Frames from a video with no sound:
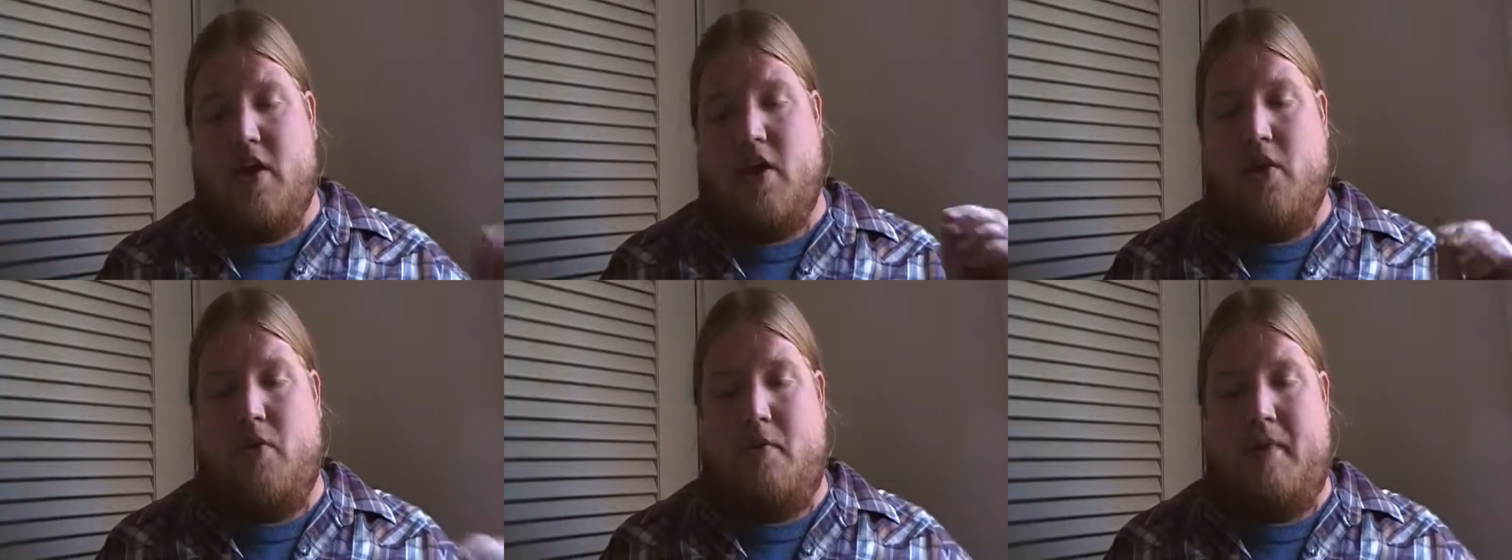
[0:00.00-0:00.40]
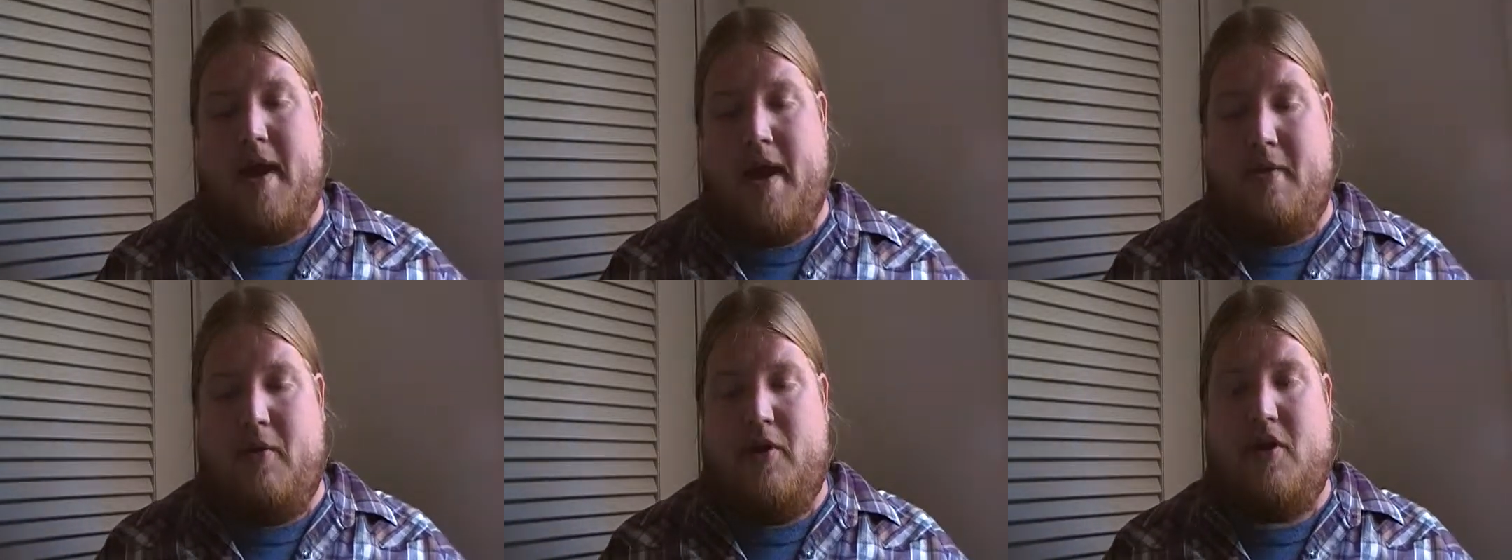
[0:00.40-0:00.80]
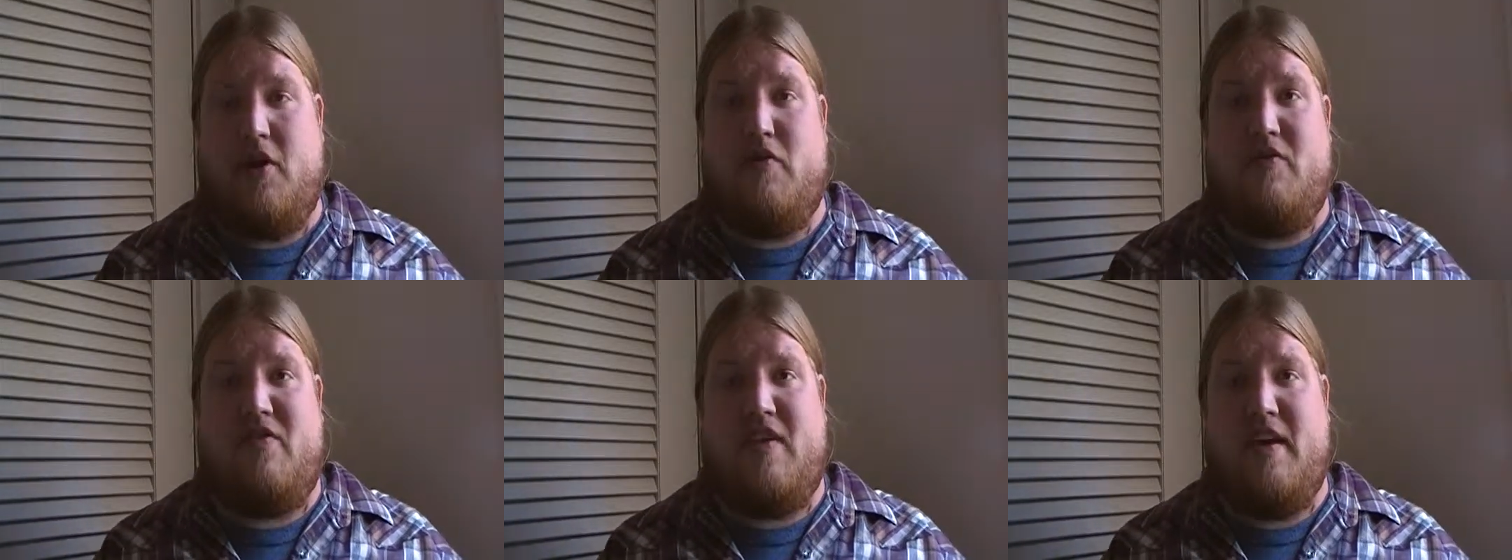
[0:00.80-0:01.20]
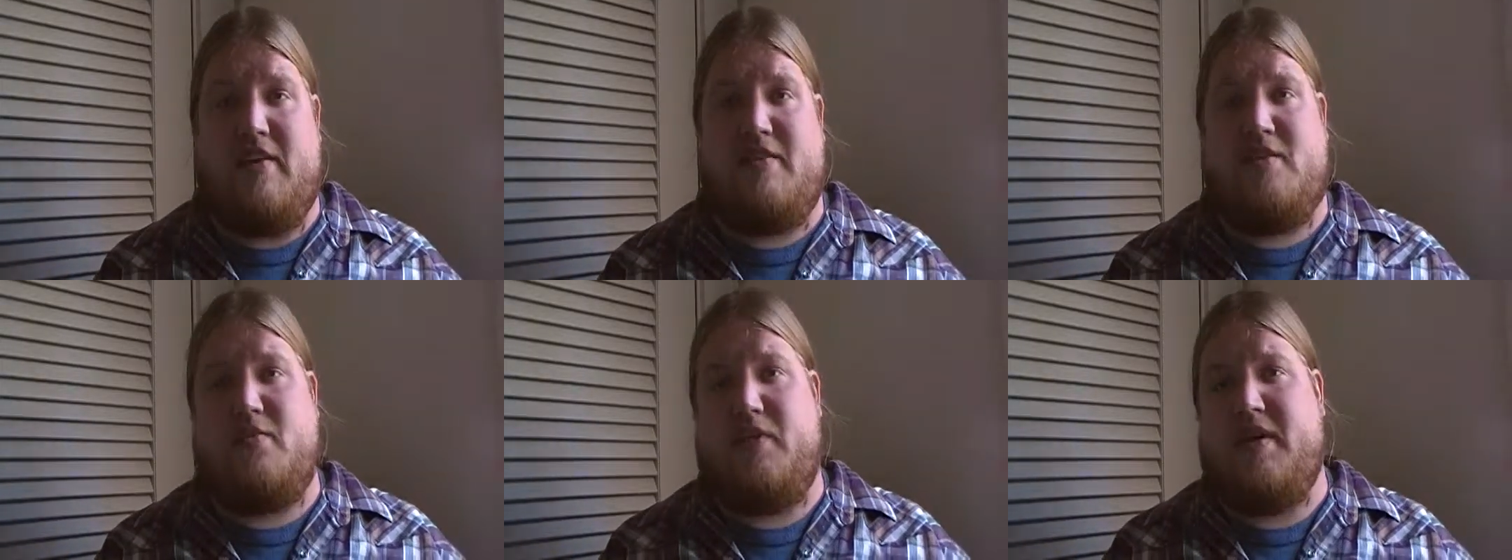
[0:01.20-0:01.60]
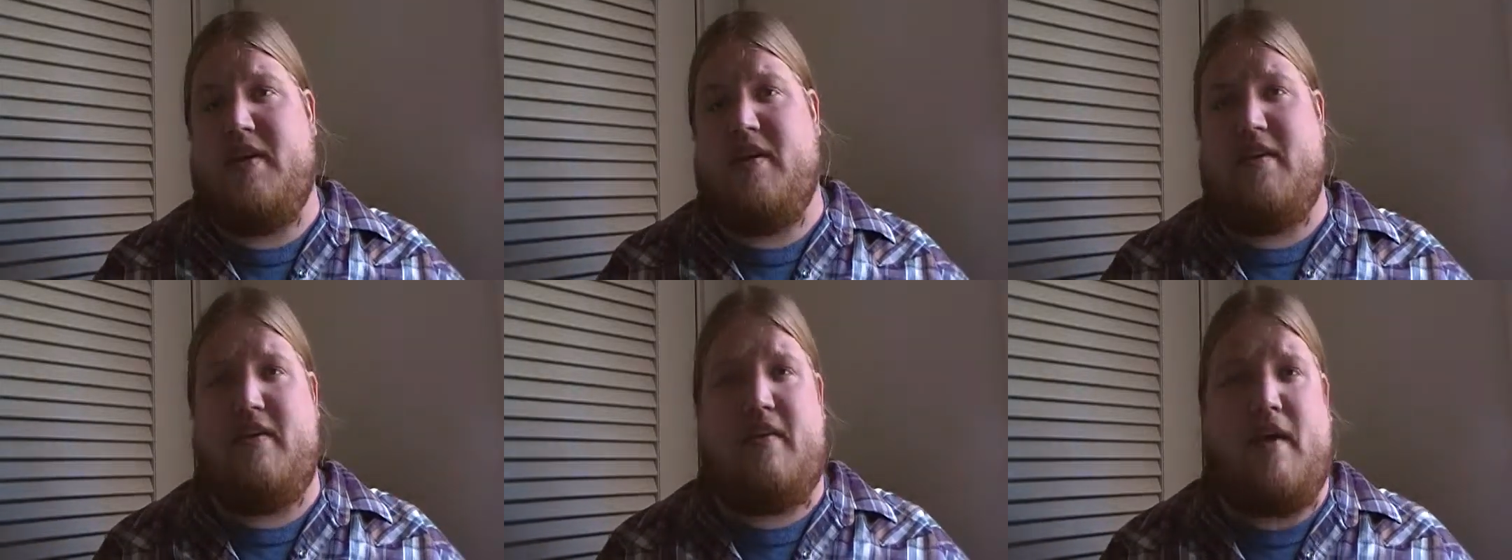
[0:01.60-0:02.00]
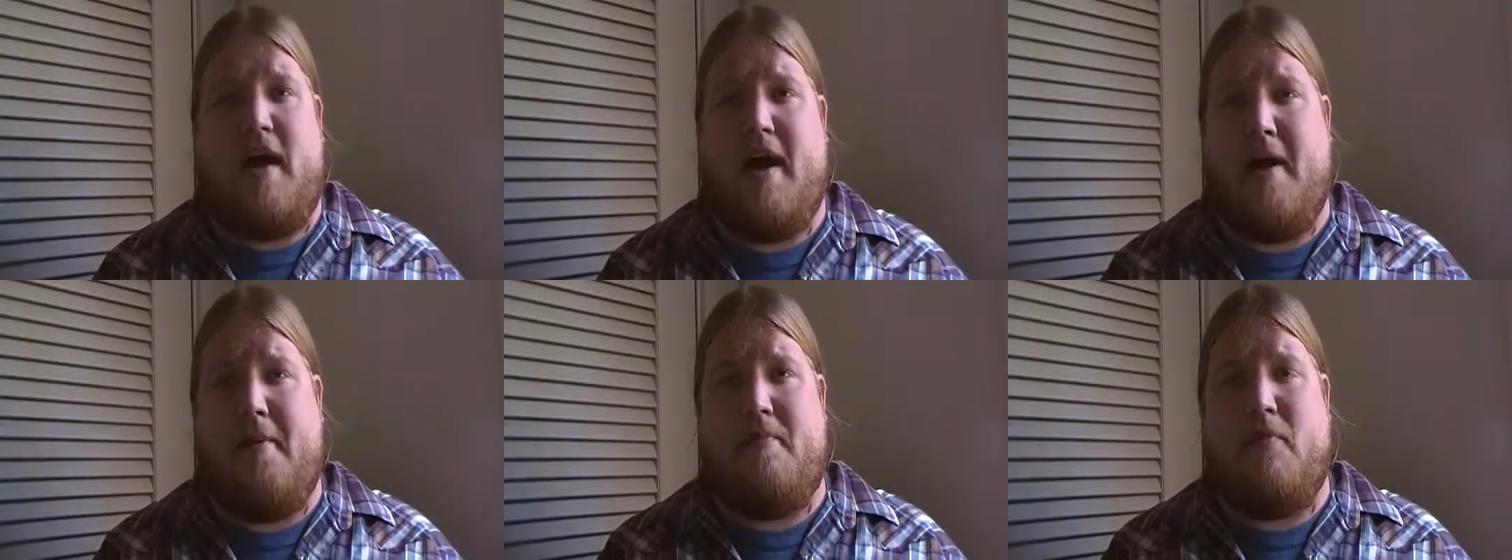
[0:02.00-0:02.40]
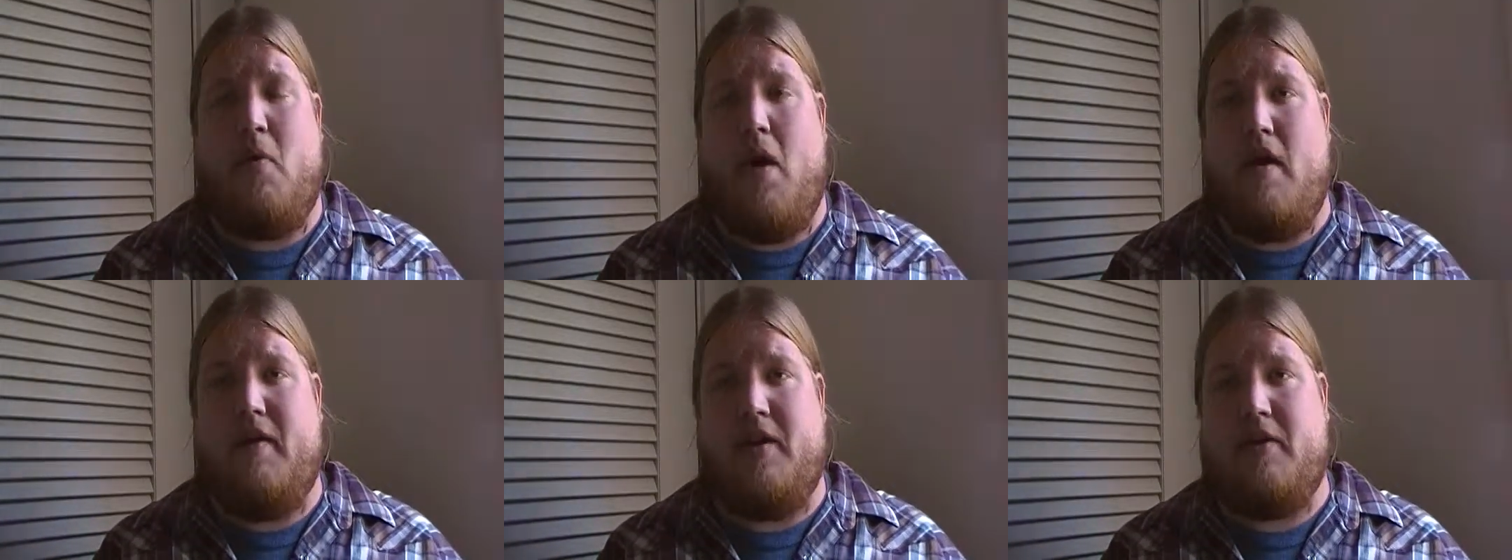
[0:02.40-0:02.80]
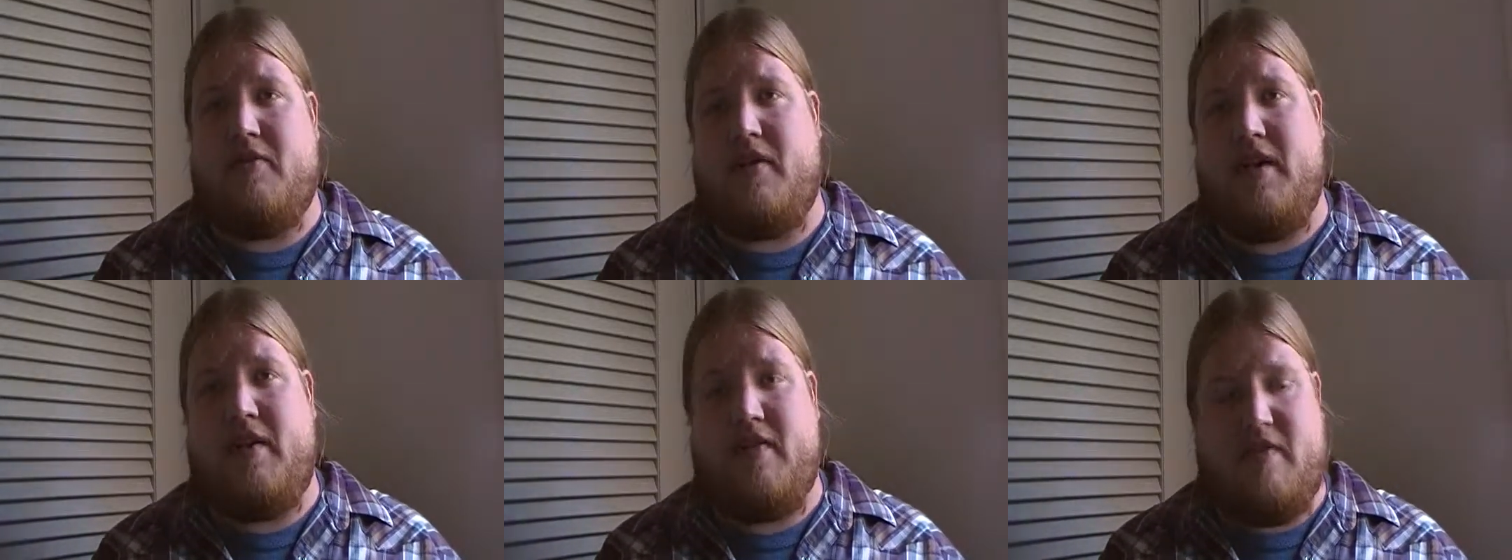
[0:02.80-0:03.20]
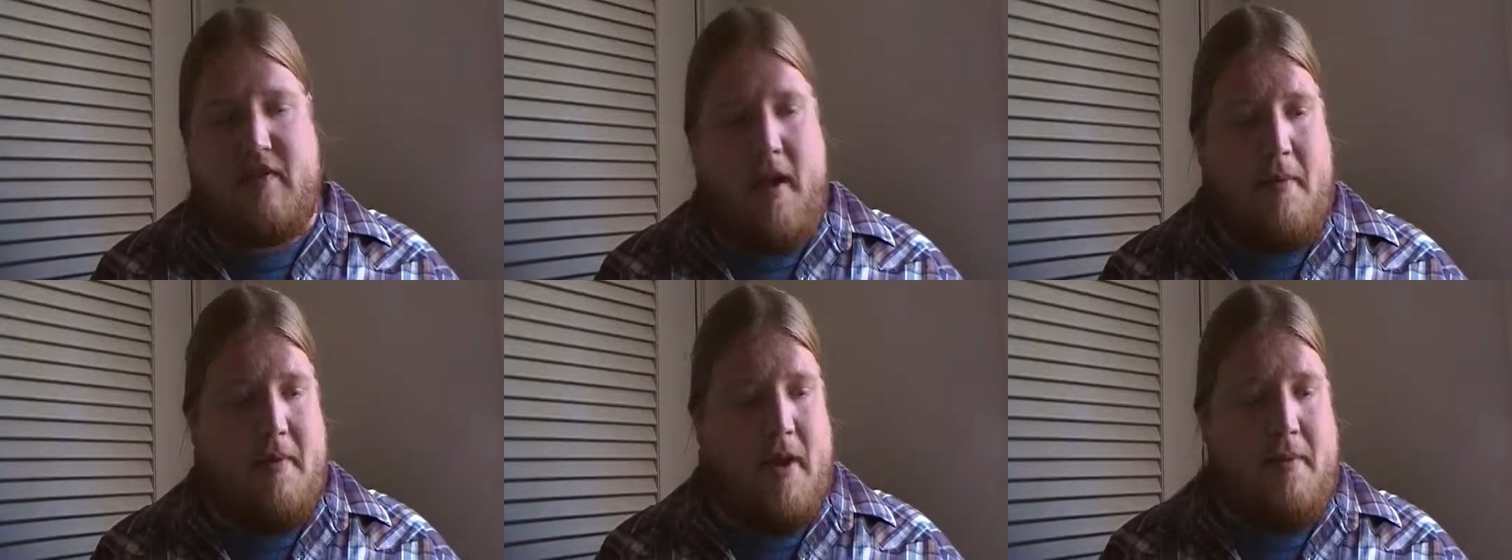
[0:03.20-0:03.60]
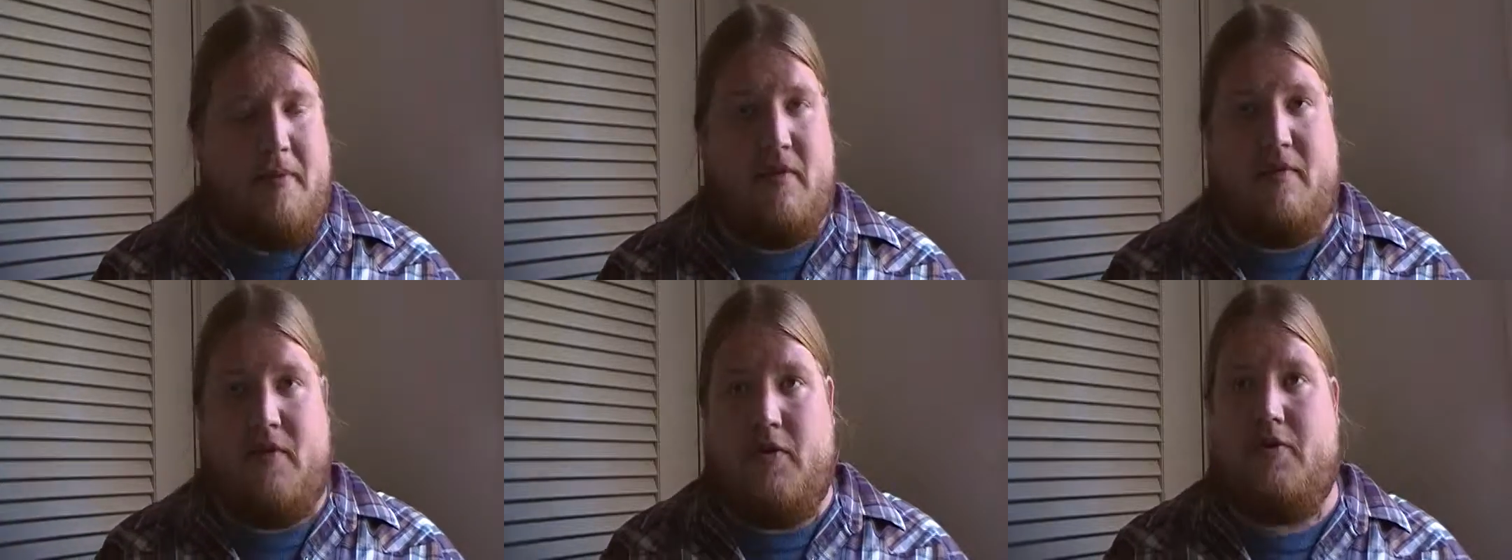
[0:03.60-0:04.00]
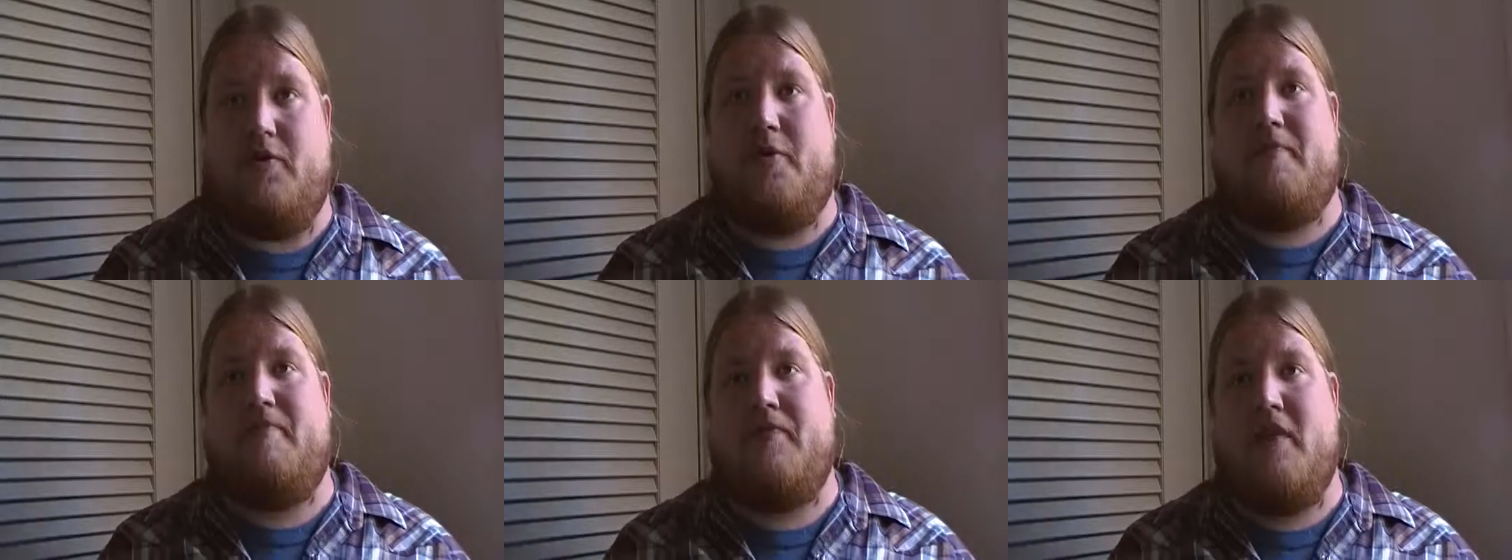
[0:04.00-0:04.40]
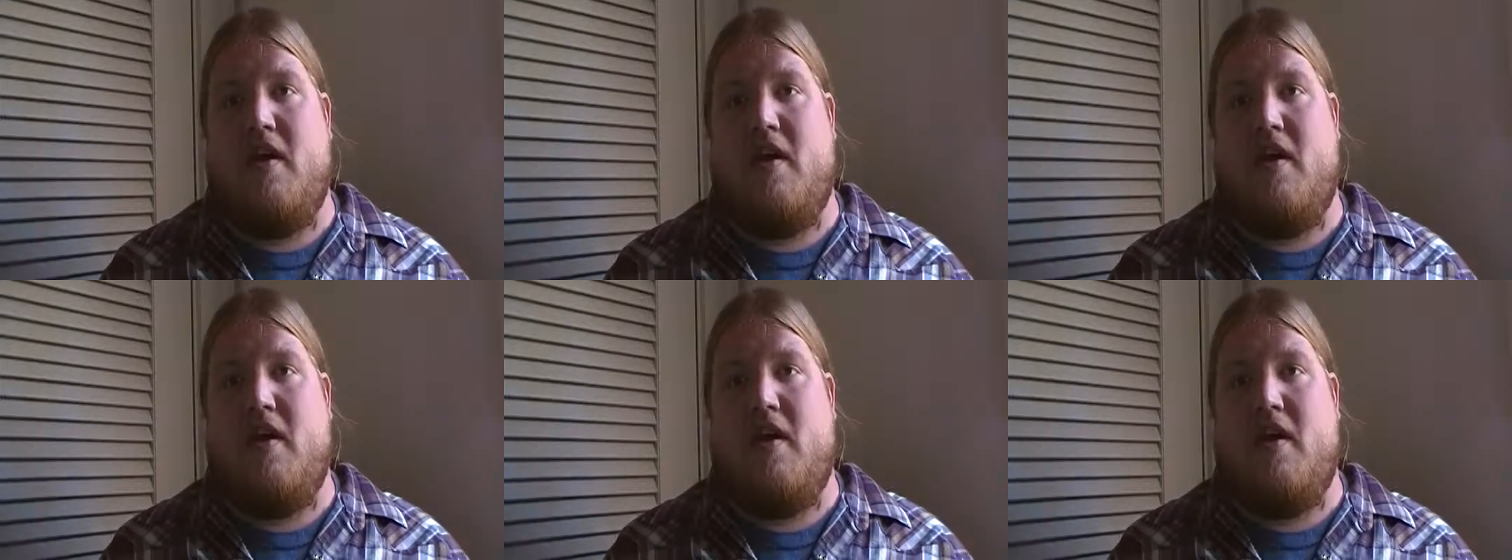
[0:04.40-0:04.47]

You would be able to use this with the Wally critique that's coming up in the future.